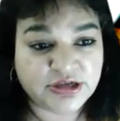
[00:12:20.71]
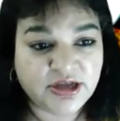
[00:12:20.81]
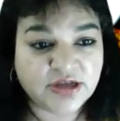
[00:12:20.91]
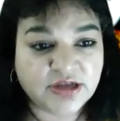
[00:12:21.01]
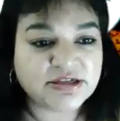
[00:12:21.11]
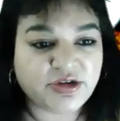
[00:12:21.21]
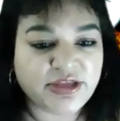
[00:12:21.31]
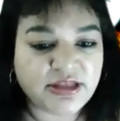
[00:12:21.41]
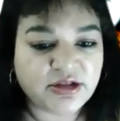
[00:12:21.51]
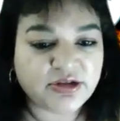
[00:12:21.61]
So
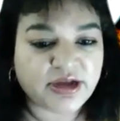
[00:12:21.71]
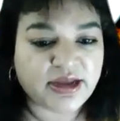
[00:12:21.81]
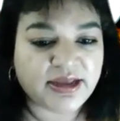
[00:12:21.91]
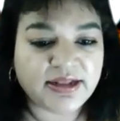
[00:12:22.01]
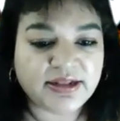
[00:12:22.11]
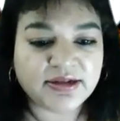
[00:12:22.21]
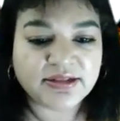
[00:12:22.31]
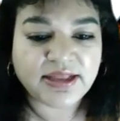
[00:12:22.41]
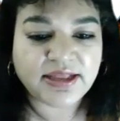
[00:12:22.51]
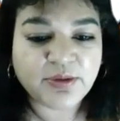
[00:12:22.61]
that's considered a keto
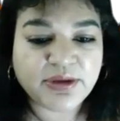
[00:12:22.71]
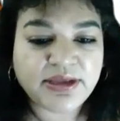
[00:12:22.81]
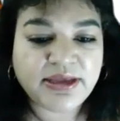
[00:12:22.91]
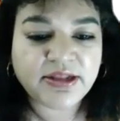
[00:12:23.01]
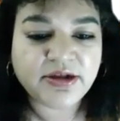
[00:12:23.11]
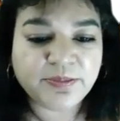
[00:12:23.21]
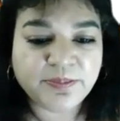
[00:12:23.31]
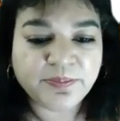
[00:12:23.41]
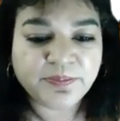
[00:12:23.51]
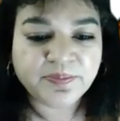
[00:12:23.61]
diet. And the thing
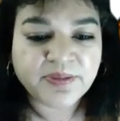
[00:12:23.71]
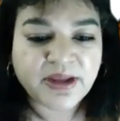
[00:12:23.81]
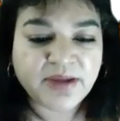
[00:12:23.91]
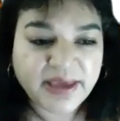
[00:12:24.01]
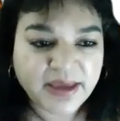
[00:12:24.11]
with keto,